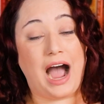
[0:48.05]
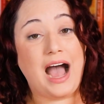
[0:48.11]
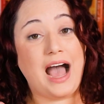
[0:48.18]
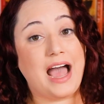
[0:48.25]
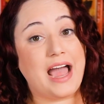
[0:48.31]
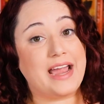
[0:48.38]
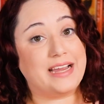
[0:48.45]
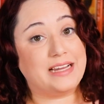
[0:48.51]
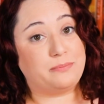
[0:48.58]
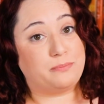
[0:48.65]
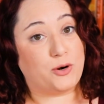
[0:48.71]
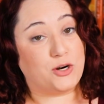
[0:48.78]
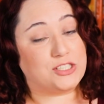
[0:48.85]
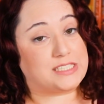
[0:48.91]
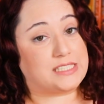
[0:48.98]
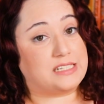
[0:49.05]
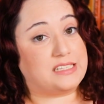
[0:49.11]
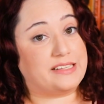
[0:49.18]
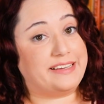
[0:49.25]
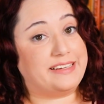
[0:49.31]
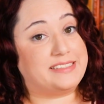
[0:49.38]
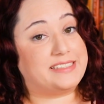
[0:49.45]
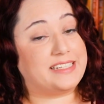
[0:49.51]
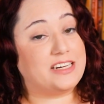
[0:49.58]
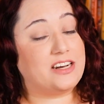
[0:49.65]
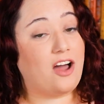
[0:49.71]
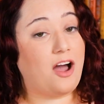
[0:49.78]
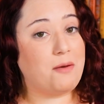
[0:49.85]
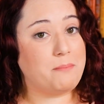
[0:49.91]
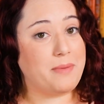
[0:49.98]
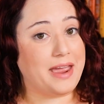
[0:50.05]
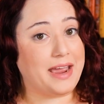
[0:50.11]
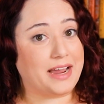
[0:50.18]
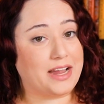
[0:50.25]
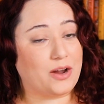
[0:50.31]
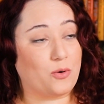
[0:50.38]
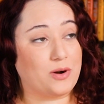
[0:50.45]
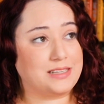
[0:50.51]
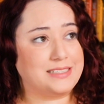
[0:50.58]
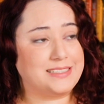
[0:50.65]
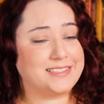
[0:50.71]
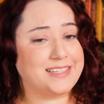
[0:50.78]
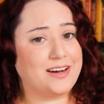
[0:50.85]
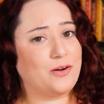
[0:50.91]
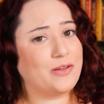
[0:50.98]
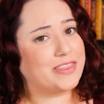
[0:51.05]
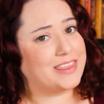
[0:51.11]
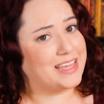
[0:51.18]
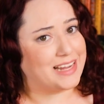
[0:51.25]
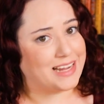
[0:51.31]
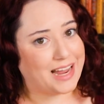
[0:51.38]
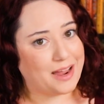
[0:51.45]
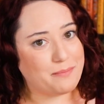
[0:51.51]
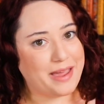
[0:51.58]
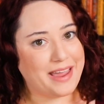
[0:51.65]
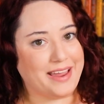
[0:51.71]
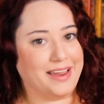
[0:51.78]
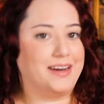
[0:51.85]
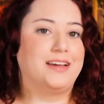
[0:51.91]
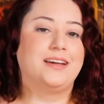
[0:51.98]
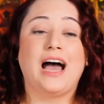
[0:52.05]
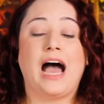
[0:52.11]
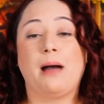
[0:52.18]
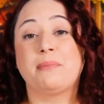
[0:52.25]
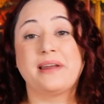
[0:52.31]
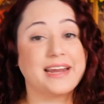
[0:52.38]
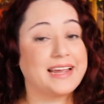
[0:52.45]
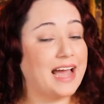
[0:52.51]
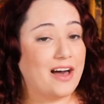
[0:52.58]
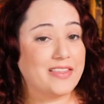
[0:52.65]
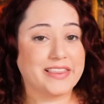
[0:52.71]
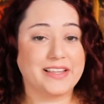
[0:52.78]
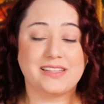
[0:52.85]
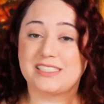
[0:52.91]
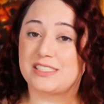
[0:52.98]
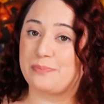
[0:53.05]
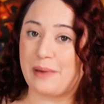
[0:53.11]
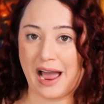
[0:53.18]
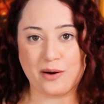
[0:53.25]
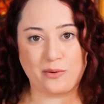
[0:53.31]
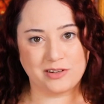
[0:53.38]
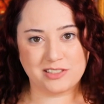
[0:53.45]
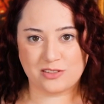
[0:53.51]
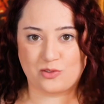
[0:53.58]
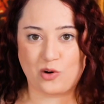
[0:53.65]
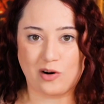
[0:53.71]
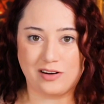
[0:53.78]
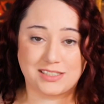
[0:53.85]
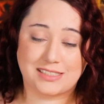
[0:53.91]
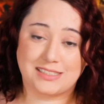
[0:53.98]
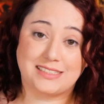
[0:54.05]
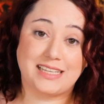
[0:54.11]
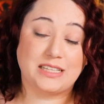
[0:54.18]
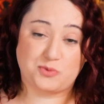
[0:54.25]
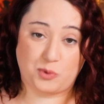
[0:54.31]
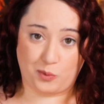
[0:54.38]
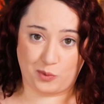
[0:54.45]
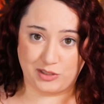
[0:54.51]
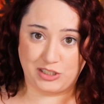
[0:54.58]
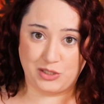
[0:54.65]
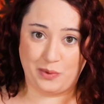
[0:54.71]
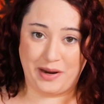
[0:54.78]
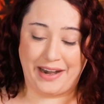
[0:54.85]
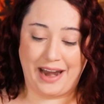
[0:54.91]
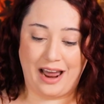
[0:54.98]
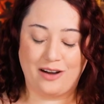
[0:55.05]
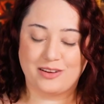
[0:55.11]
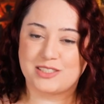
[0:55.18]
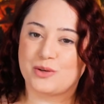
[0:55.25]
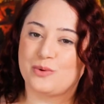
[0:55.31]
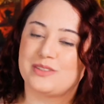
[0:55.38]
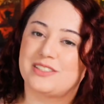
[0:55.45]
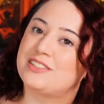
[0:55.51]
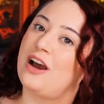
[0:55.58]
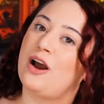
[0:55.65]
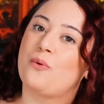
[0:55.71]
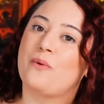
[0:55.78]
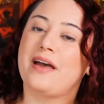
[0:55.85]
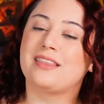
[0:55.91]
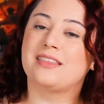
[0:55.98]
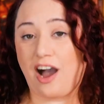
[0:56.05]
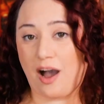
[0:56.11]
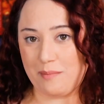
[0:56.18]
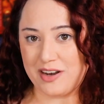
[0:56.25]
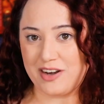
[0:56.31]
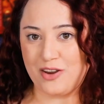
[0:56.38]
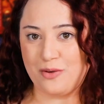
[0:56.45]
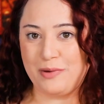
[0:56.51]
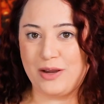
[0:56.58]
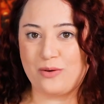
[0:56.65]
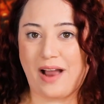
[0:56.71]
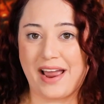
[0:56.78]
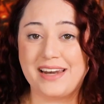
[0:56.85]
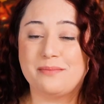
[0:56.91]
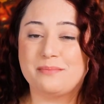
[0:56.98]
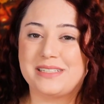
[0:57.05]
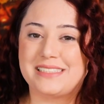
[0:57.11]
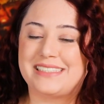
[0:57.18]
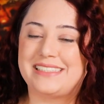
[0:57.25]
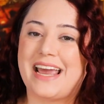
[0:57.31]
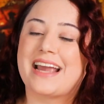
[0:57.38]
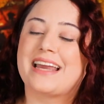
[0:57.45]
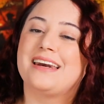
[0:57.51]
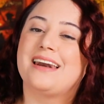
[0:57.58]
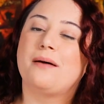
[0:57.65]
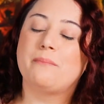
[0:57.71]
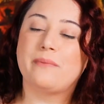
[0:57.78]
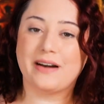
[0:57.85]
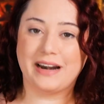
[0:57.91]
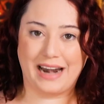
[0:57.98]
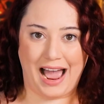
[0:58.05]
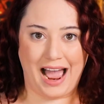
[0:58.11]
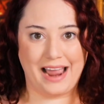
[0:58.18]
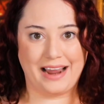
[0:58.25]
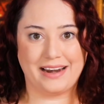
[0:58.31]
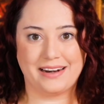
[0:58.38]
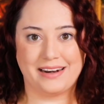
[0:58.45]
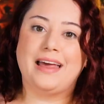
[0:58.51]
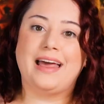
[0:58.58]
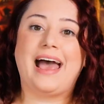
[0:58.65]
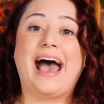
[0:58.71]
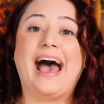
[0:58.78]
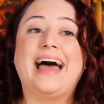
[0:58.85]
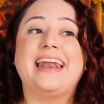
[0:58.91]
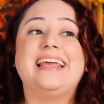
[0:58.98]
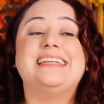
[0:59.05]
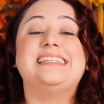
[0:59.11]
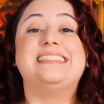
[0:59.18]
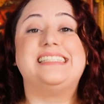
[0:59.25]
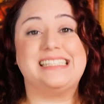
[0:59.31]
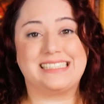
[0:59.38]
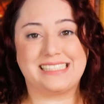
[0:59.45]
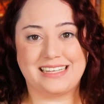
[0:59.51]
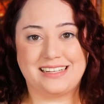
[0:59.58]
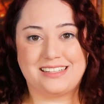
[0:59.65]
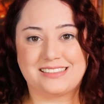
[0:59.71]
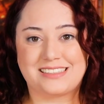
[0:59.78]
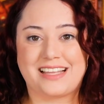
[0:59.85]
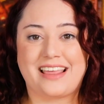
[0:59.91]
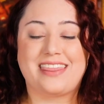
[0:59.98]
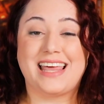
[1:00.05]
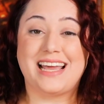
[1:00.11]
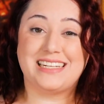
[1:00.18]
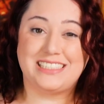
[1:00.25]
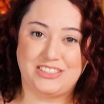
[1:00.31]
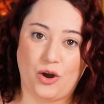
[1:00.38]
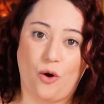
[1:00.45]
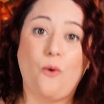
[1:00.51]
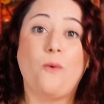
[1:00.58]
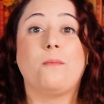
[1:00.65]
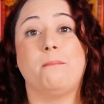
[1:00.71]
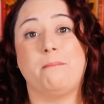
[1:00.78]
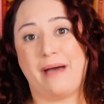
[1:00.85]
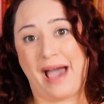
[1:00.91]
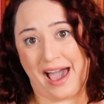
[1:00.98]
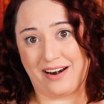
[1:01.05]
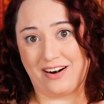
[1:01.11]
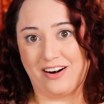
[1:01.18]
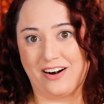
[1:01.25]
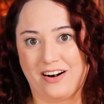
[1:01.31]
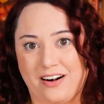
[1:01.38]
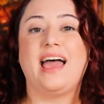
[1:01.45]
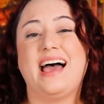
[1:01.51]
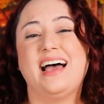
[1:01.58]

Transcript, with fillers: I personally did not make, or at least I don't think I made. I'm gonna count the list backwards of course because that's what we're doing now, so we'll start with common newbie writing mistake number 9 adding details that don't matter.